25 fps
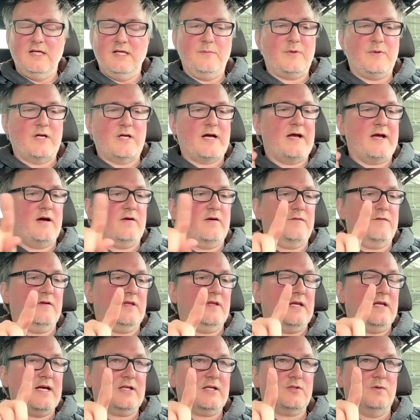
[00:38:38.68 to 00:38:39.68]
Yeah, keep an eye
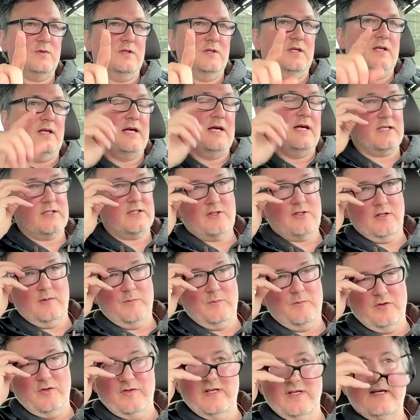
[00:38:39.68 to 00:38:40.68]
out for the next one. The
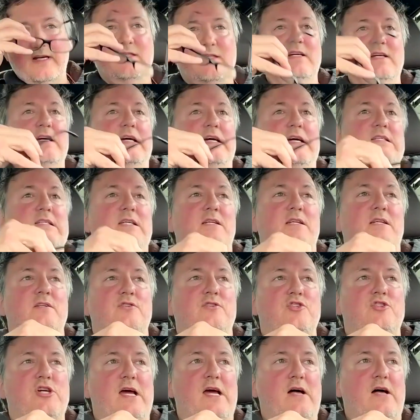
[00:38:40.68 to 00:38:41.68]
next good movie I think I
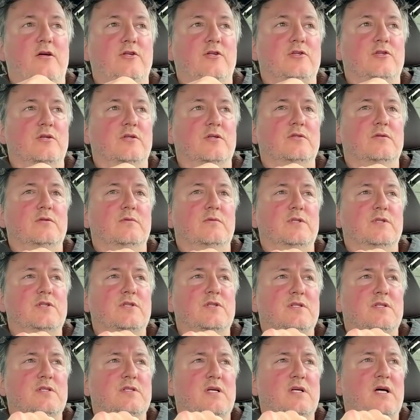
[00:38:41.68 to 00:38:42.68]
did is Challengers,
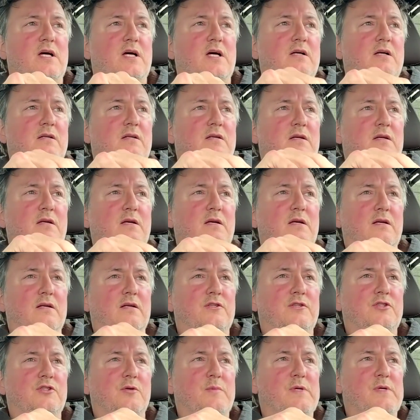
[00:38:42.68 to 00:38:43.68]
which is
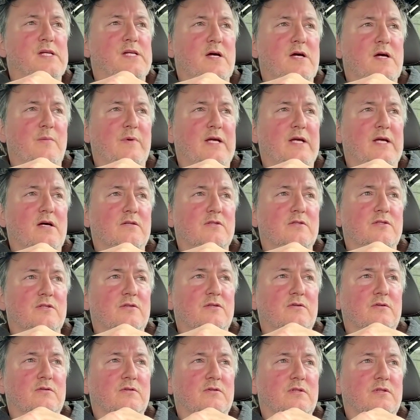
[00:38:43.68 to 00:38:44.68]
should be coming
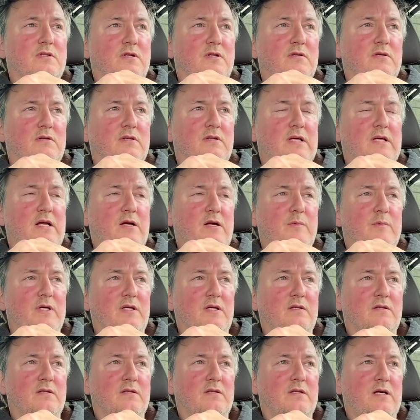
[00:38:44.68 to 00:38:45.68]
out soon. So
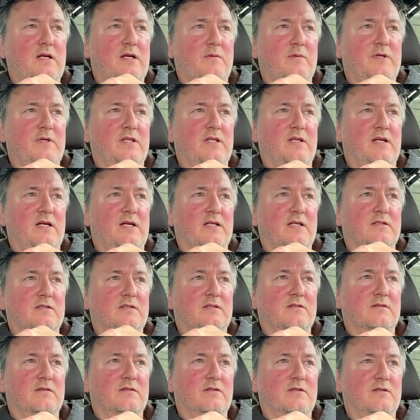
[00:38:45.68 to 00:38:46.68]
that'll be the
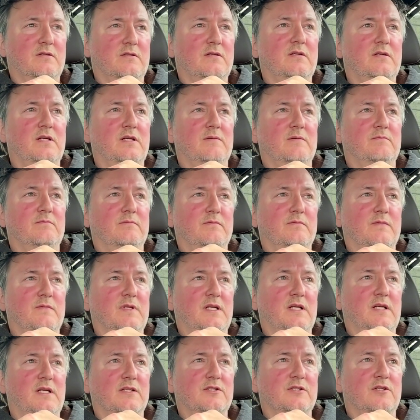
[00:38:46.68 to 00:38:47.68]

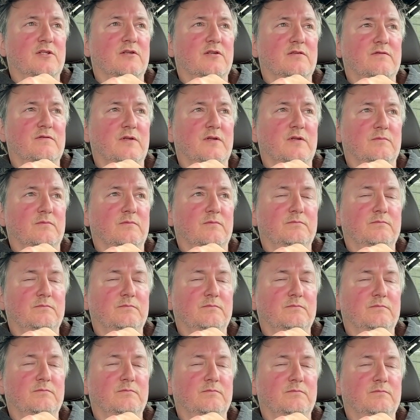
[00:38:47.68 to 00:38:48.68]
next good
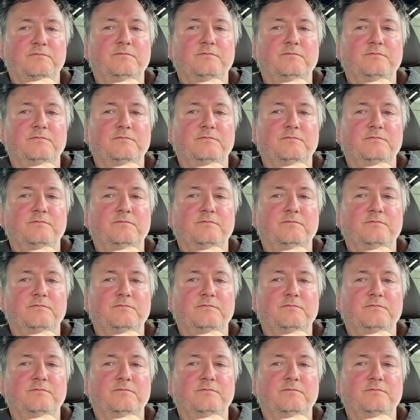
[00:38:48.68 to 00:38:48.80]
film.